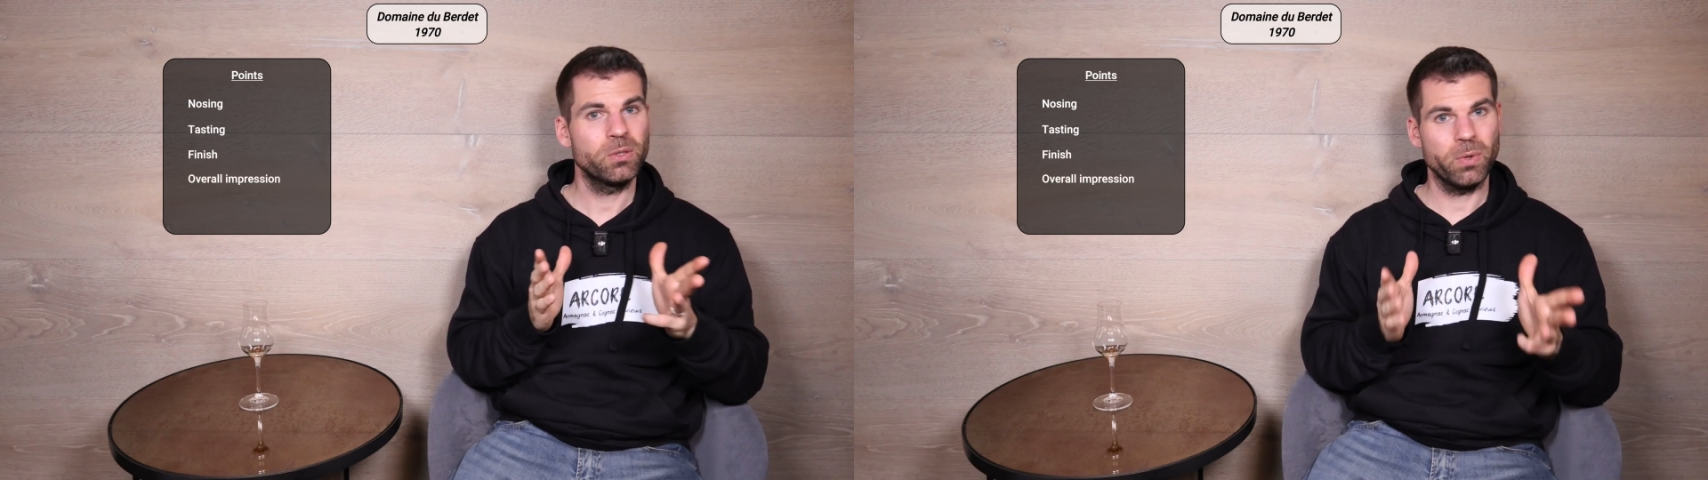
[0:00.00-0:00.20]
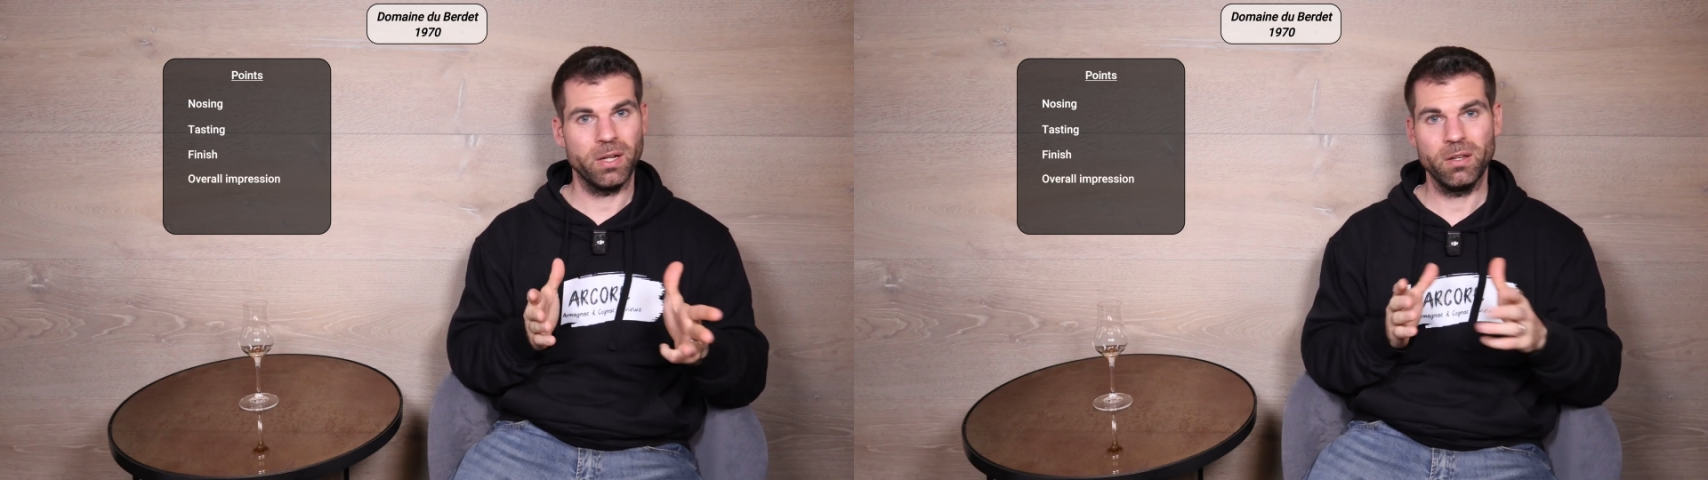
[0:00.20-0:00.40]

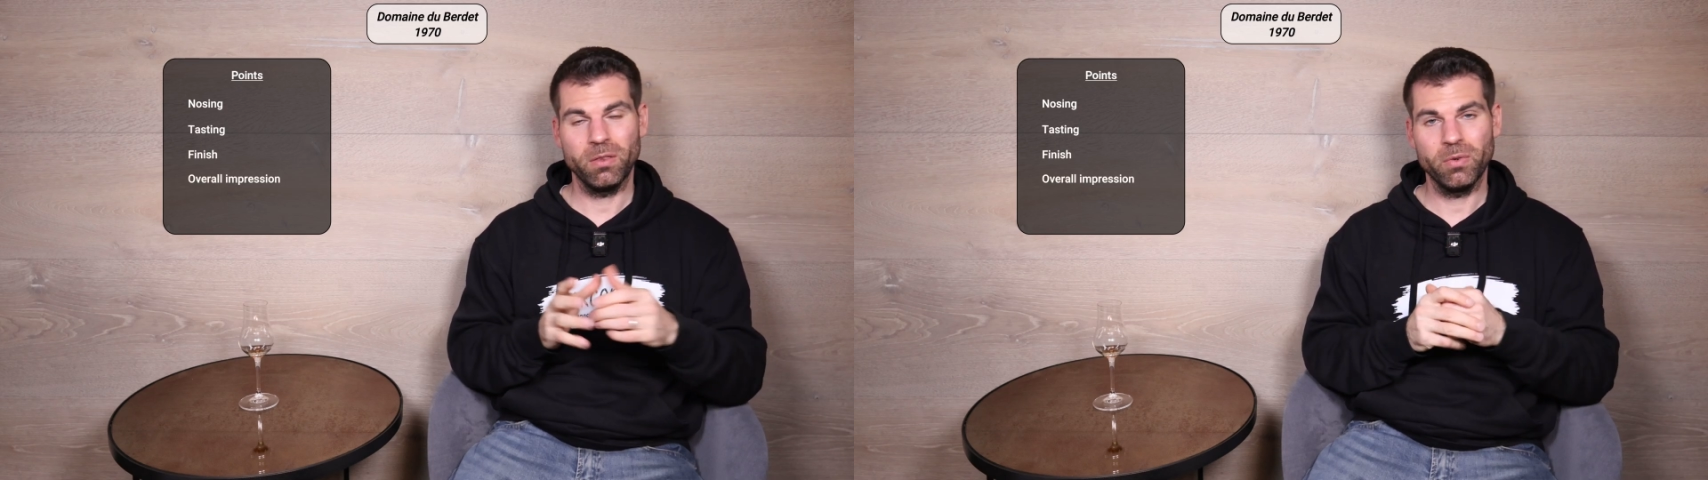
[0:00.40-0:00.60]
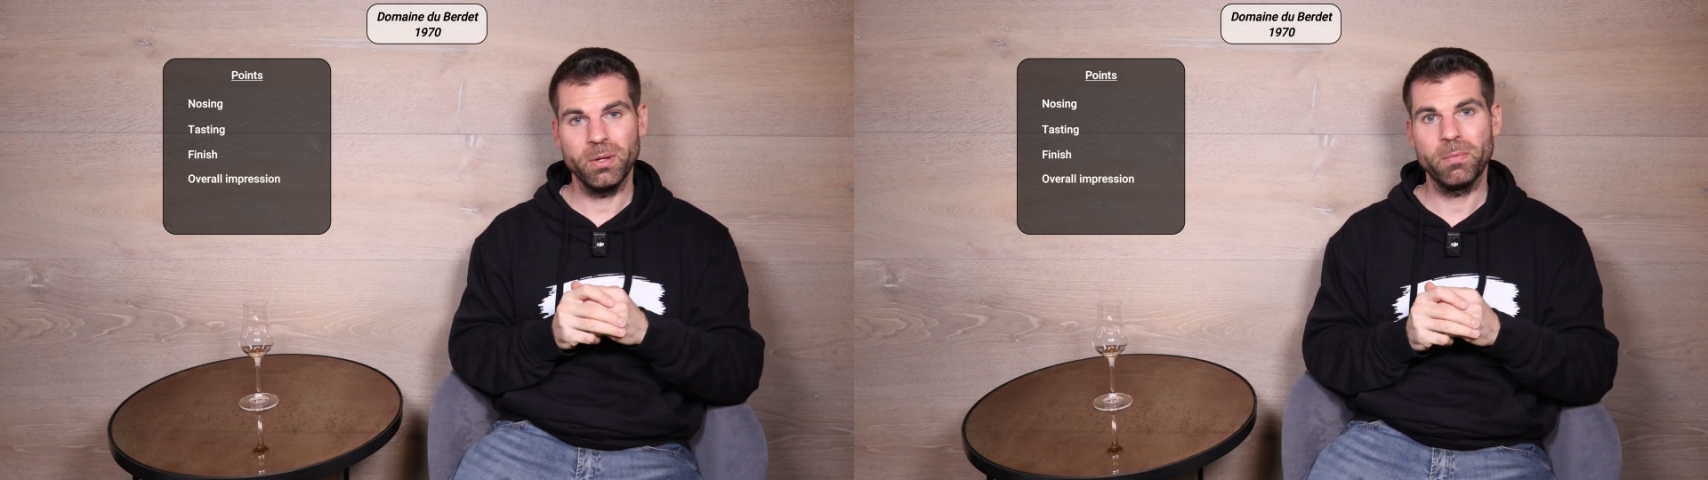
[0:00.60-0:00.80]

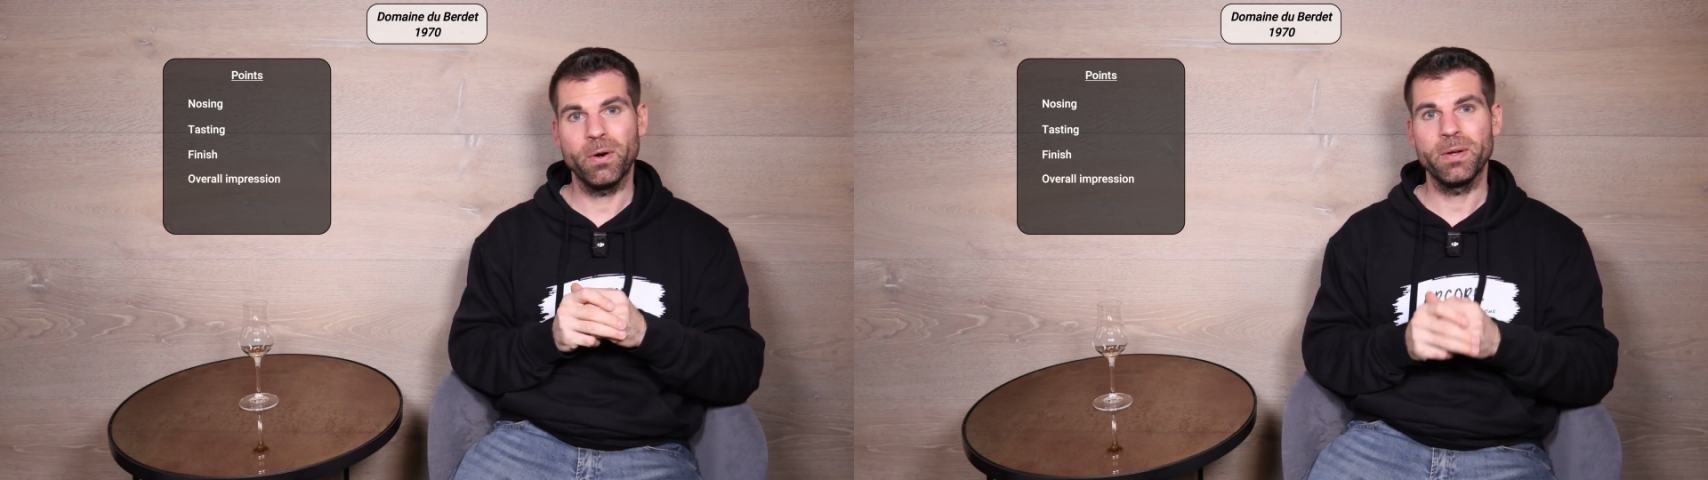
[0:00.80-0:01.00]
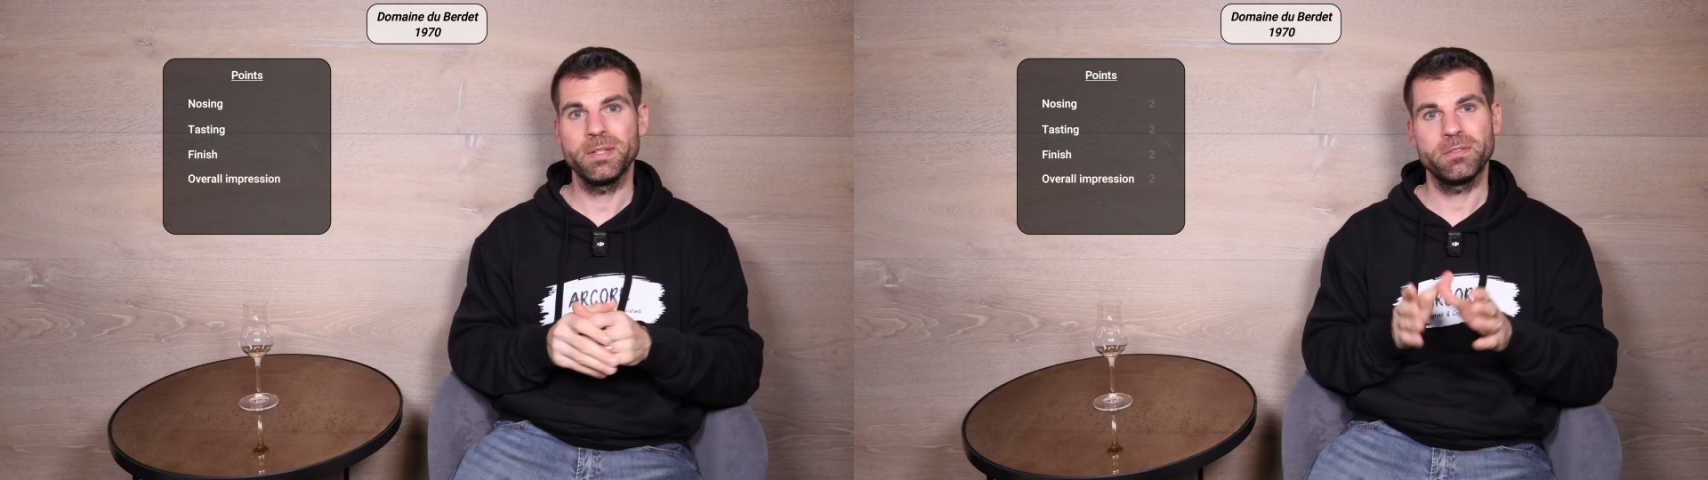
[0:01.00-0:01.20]
23
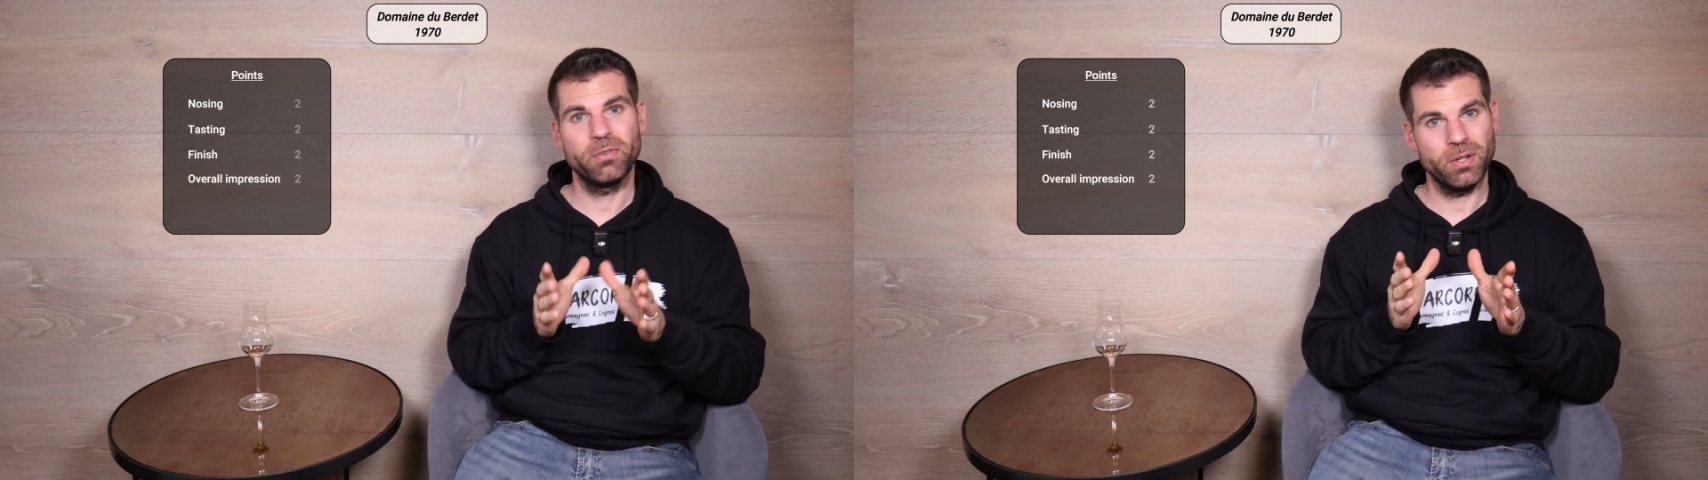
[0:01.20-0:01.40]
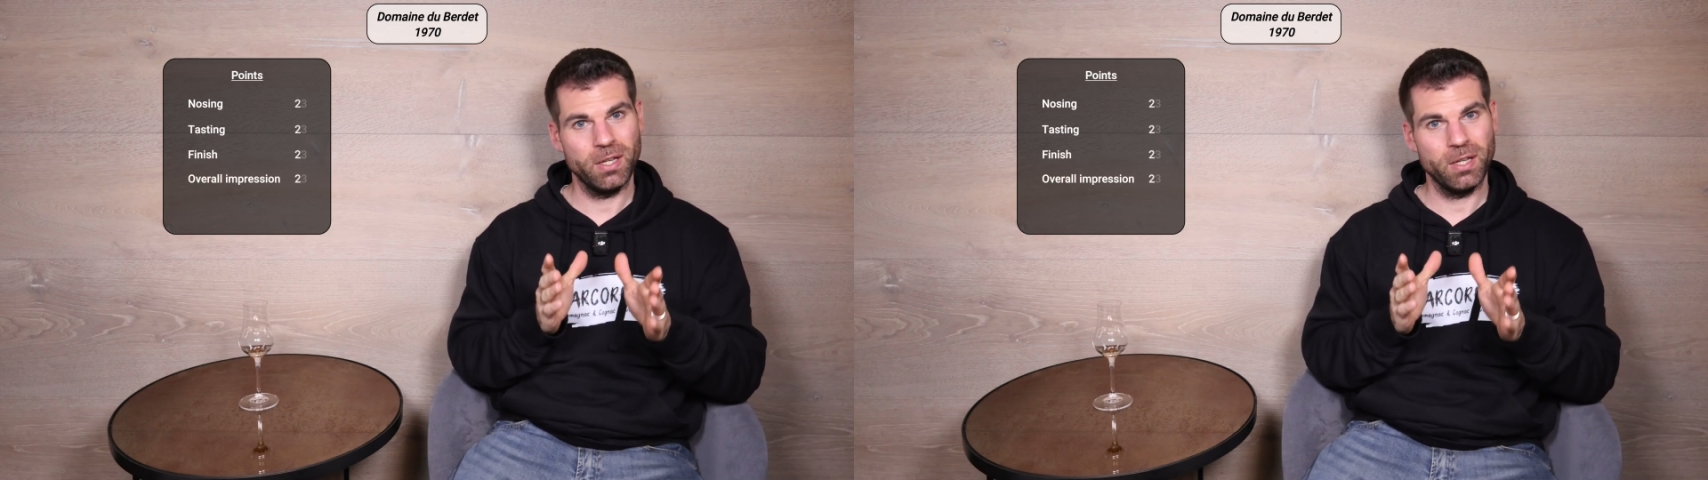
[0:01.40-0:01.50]
points for